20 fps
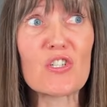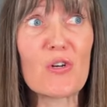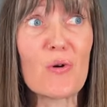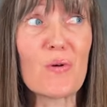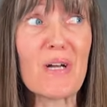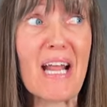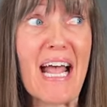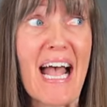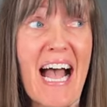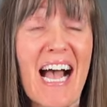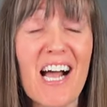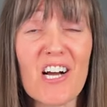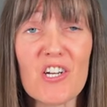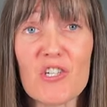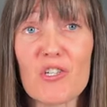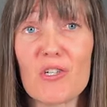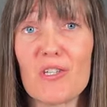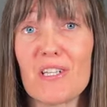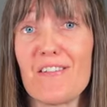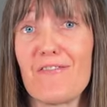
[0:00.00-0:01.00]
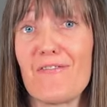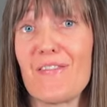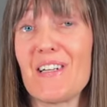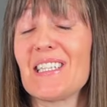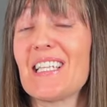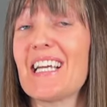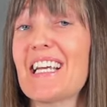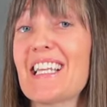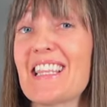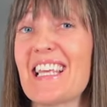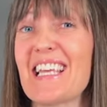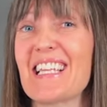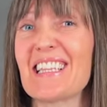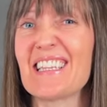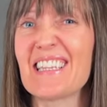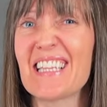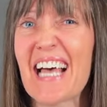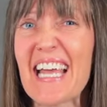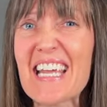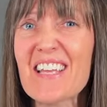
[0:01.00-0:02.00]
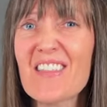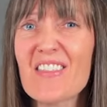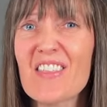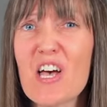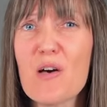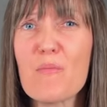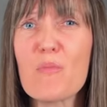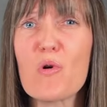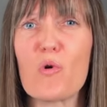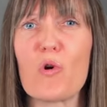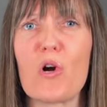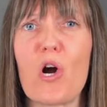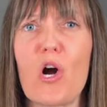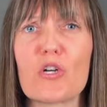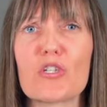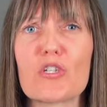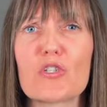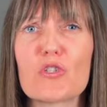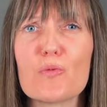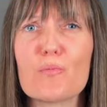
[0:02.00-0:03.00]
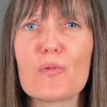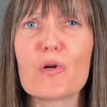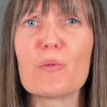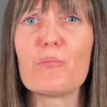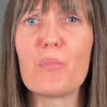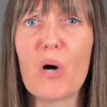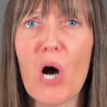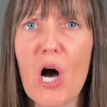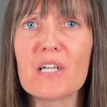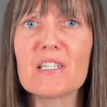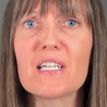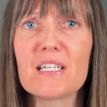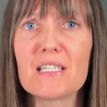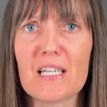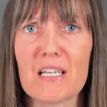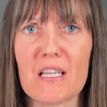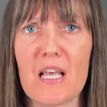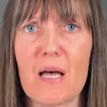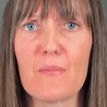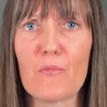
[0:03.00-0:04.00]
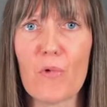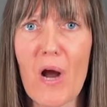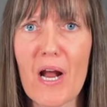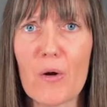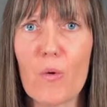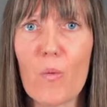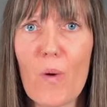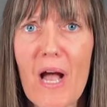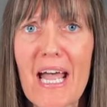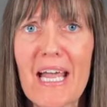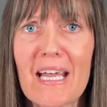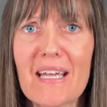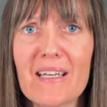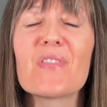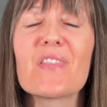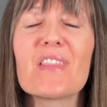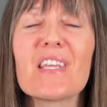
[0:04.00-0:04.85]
don't actually feel like they like them or are super bonded to them right away.